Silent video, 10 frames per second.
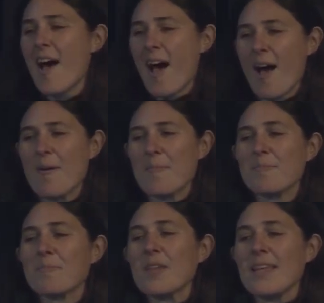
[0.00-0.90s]

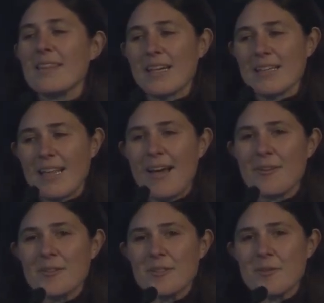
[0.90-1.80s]
that
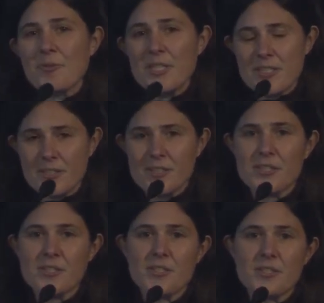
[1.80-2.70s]
allows
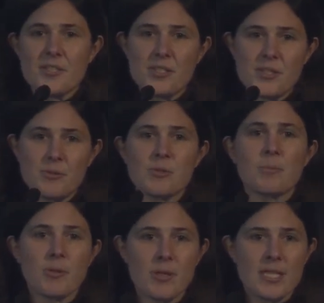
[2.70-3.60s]
researchers to
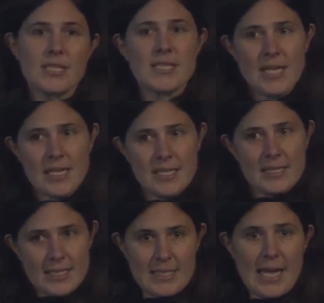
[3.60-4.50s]
deploy these studies
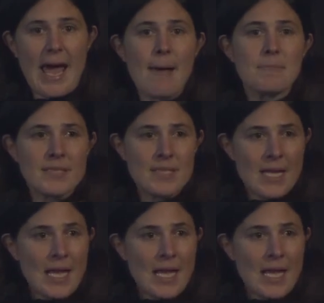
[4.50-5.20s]
into apps